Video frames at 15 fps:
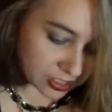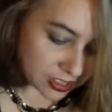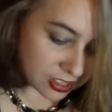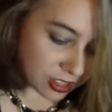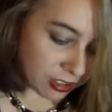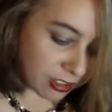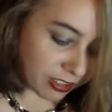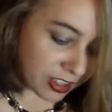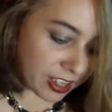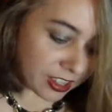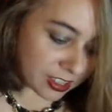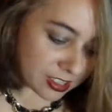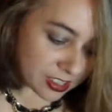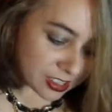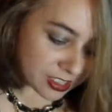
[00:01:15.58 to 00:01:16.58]
stuff out.
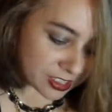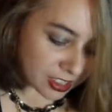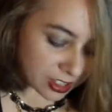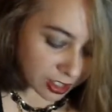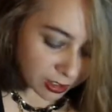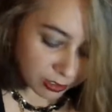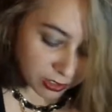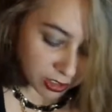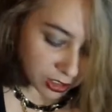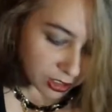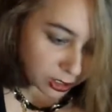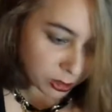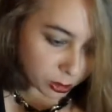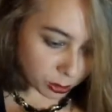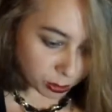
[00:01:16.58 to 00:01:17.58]
It's just an
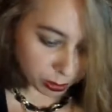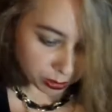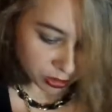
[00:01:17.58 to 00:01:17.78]
envelope.